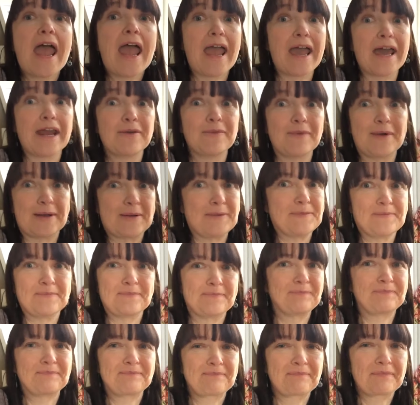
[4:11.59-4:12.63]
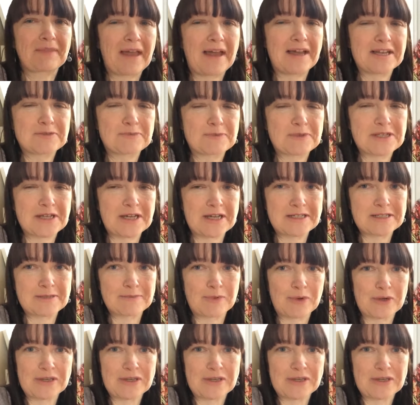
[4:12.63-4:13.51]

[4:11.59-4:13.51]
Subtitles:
Anyway, that's besides the